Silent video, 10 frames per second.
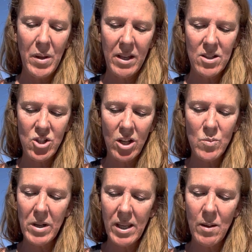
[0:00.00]
because
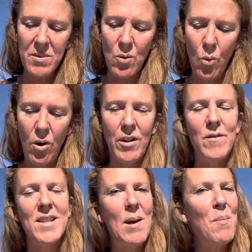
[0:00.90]
judgment keeps the world of
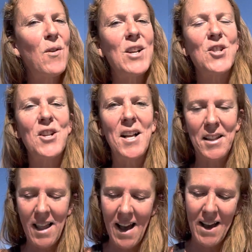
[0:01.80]
separation
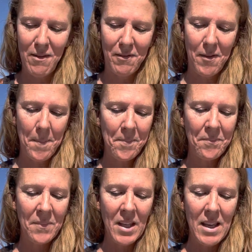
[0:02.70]
alive.
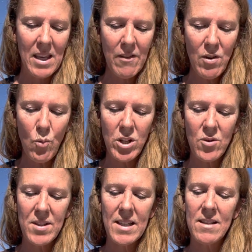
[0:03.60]
Even when
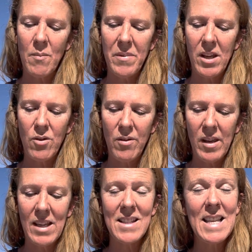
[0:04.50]
you see something you
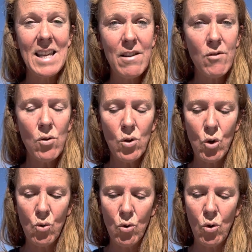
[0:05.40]
think is evil,
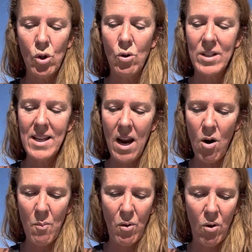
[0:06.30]
cruel, or
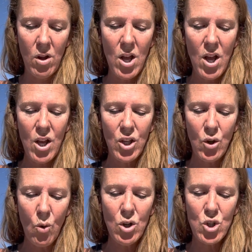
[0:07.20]
terrible,
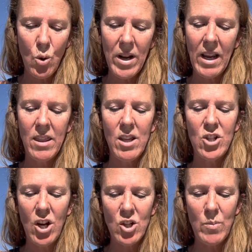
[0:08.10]
your joining in the
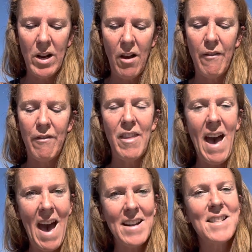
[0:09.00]
judgment of
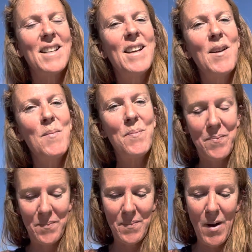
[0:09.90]
that
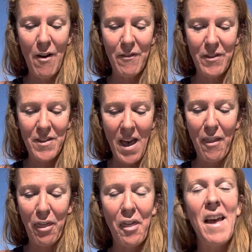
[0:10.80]
of
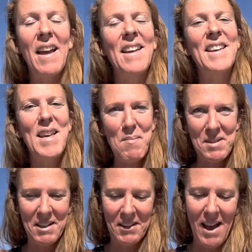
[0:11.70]
that thing
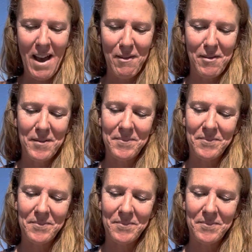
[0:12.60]
keeps it alive.